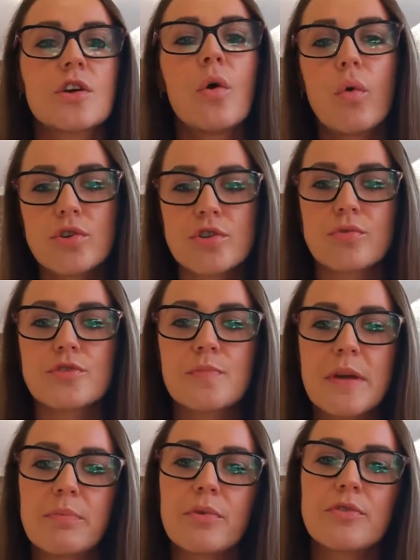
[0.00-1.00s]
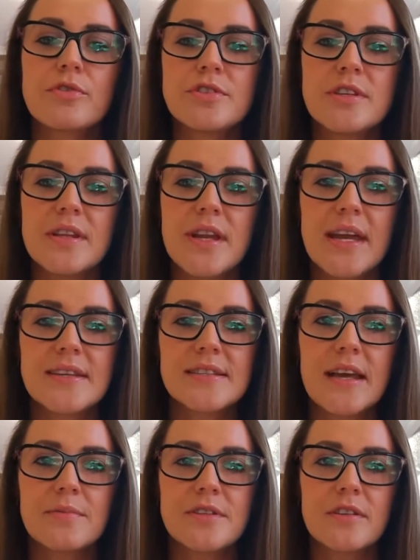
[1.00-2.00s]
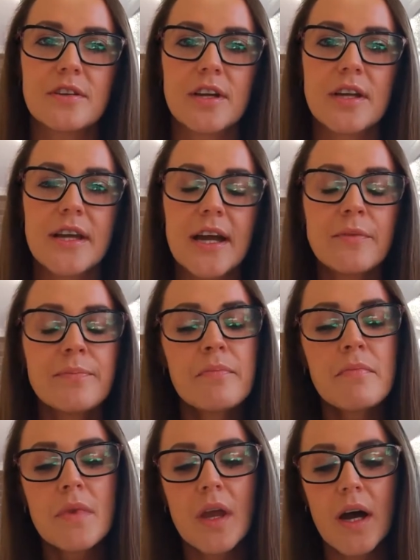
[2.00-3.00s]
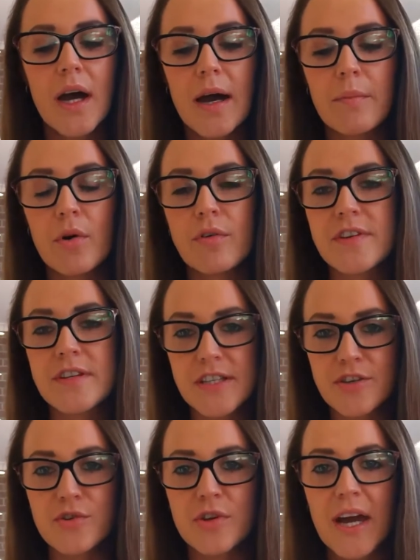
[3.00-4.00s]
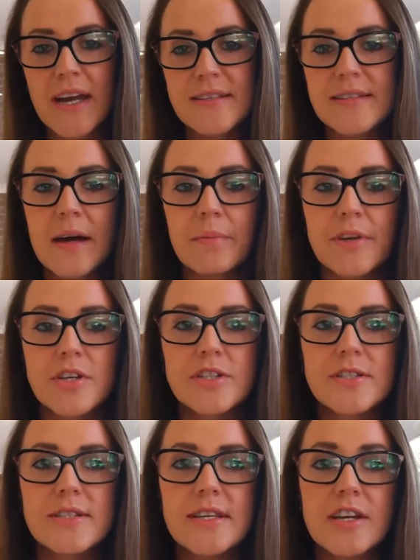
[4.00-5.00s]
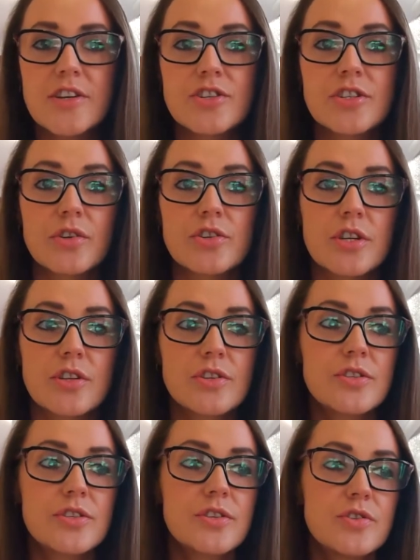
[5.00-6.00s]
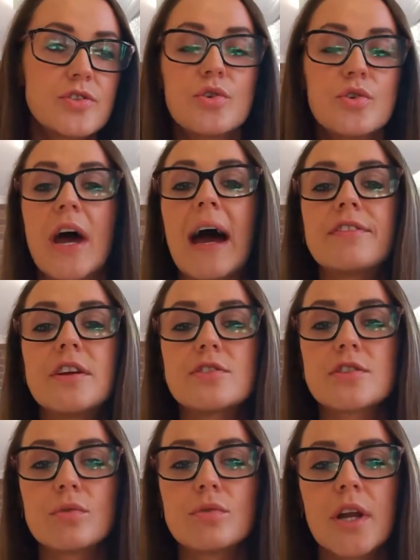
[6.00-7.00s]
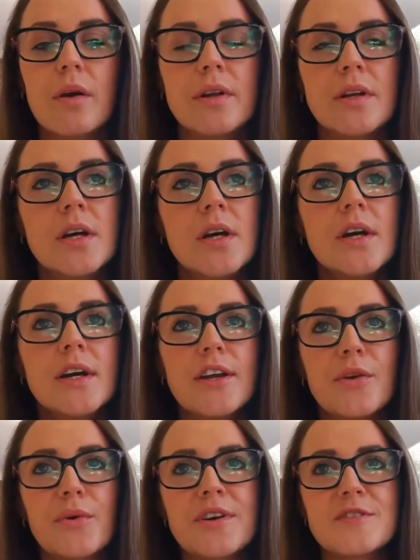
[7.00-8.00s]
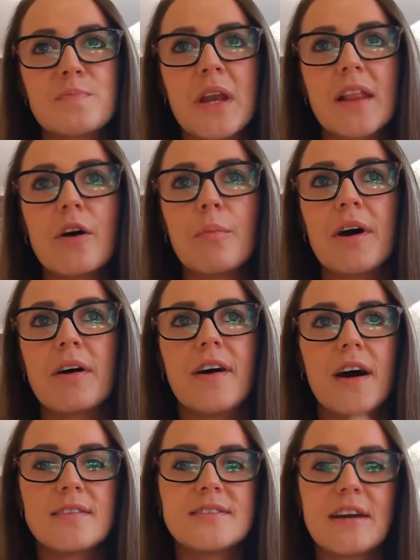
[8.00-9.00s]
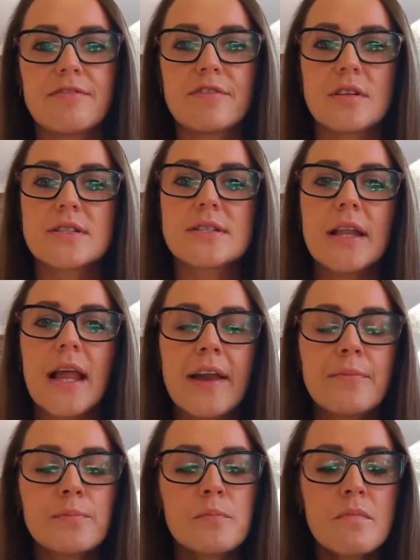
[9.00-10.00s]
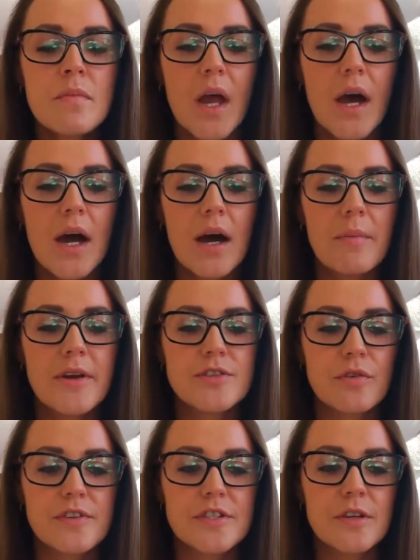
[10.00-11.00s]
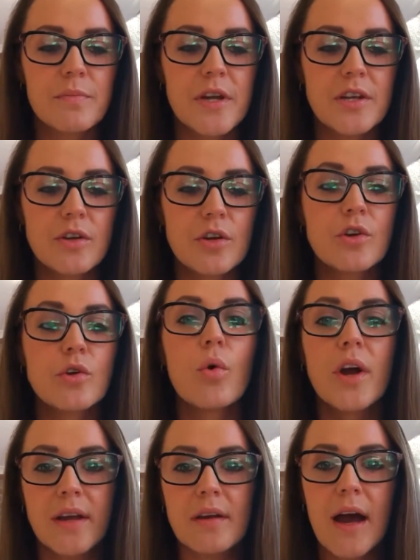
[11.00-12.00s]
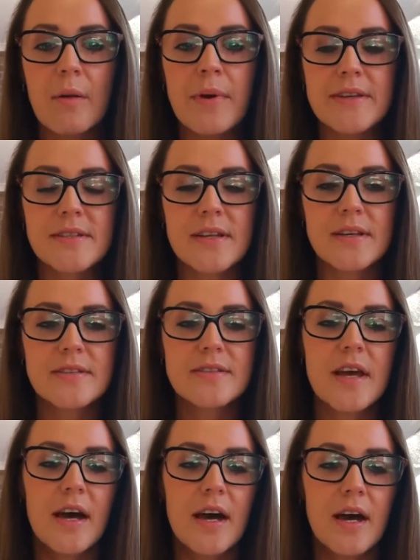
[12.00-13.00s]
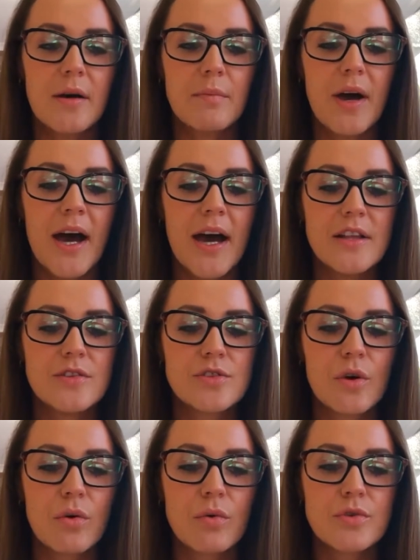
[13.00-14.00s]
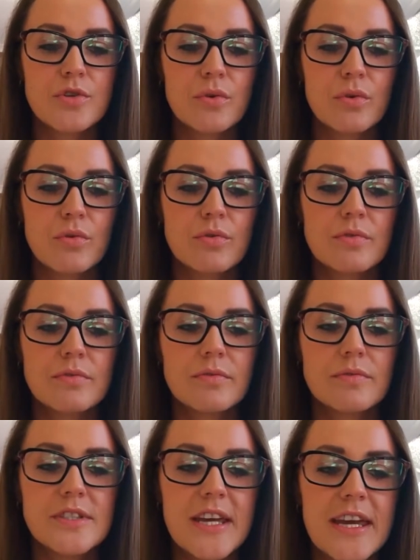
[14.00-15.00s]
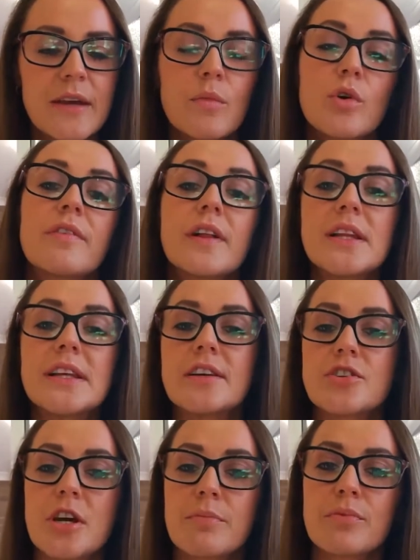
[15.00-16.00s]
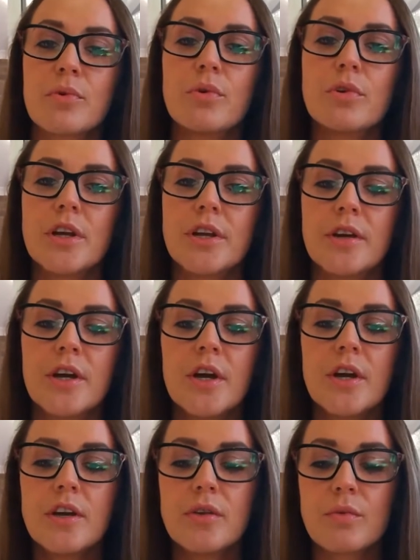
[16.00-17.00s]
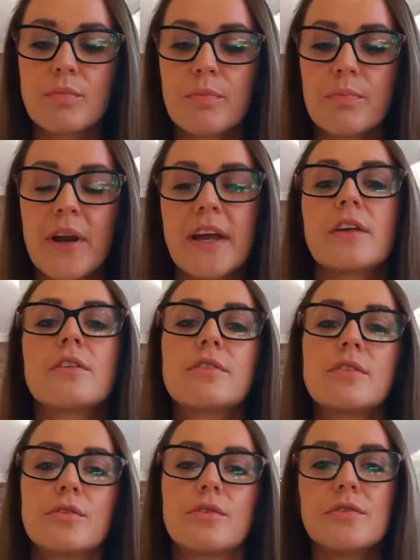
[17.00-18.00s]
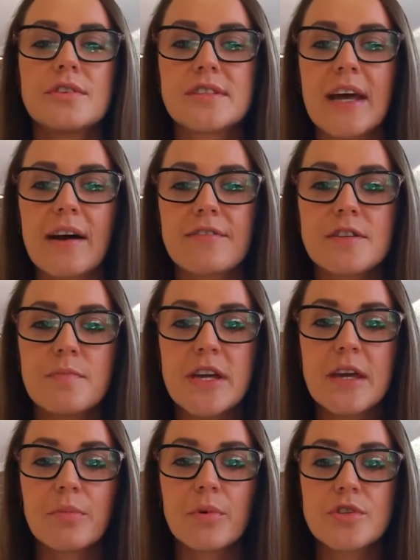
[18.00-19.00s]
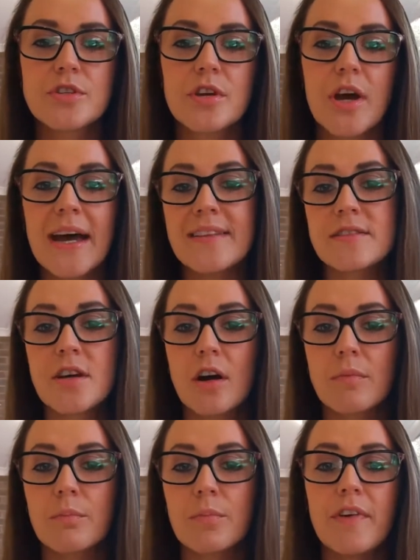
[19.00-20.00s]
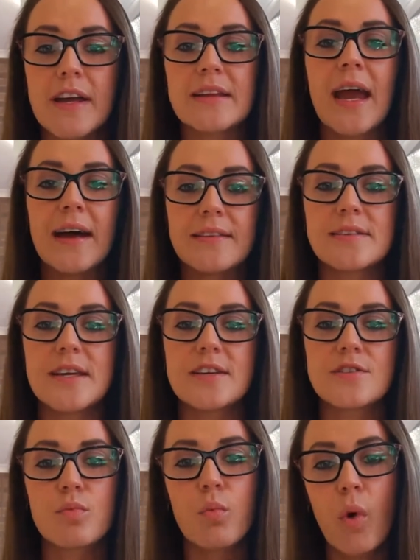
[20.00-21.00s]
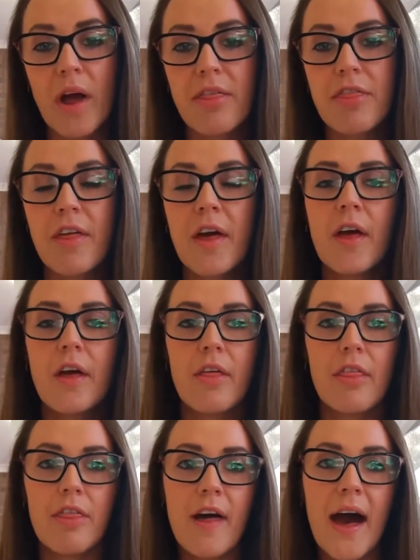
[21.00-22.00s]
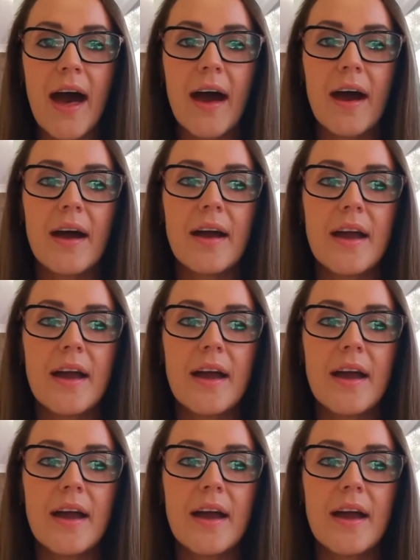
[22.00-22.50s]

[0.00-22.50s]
coach those people through to the next steps in their career. Um, obviously, you and I established CH Solutions two and a half years ago now, and you know it's been a little bit of a different slant. Um, it's obviously been growing a business um, and also taking more of a leadership role and you know bringing through staff to be able to in turn provide candidates with that